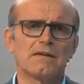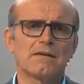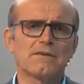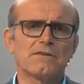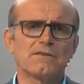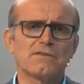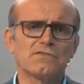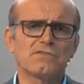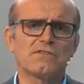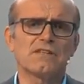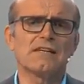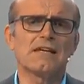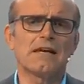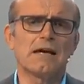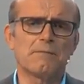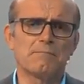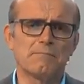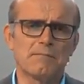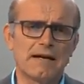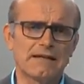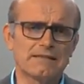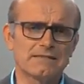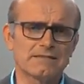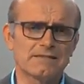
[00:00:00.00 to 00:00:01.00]
Here you see a
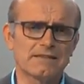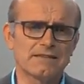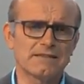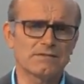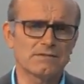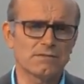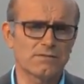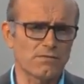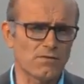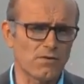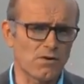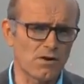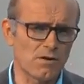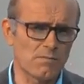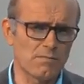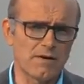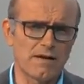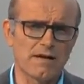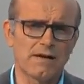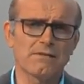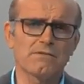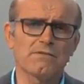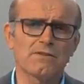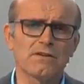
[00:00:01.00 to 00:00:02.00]
matrix of
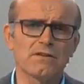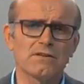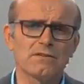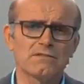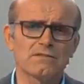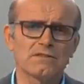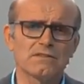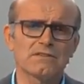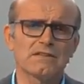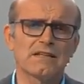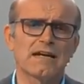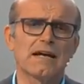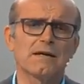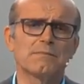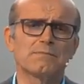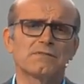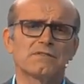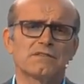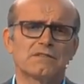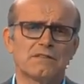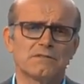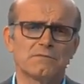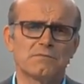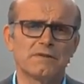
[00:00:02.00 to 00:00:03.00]
urban agriculture
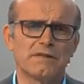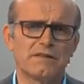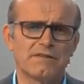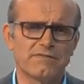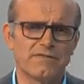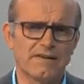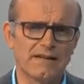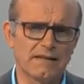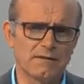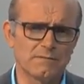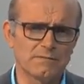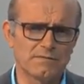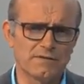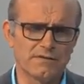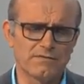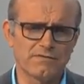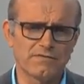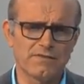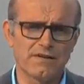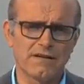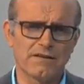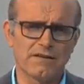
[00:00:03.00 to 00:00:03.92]
types that we developed in